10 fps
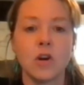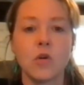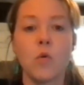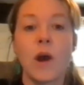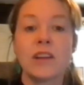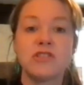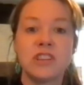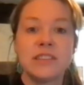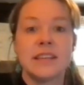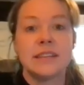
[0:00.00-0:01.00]

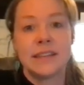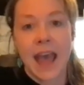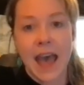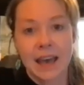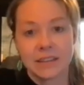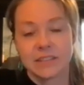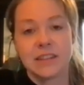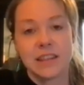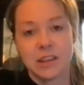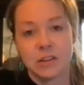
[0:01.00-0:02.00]
questions and tasks
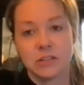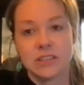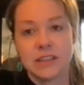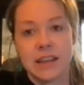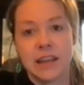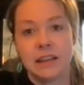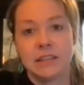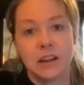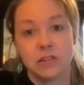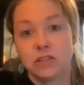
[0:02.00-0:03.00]
that they're seeing
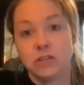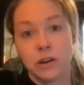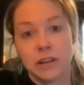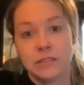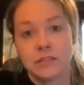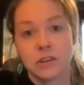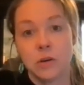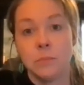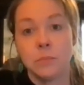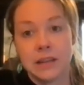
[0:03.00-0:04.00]
their students
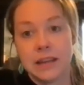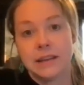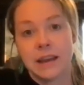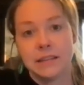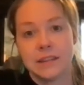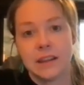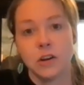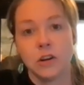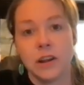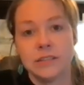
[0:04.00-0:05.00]
complete as
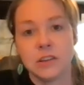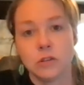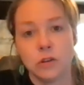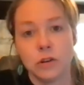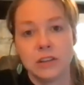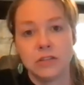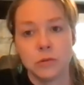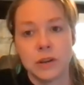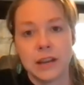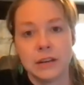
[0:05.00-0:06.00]
they're learning to
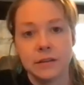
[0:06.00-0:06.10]
read?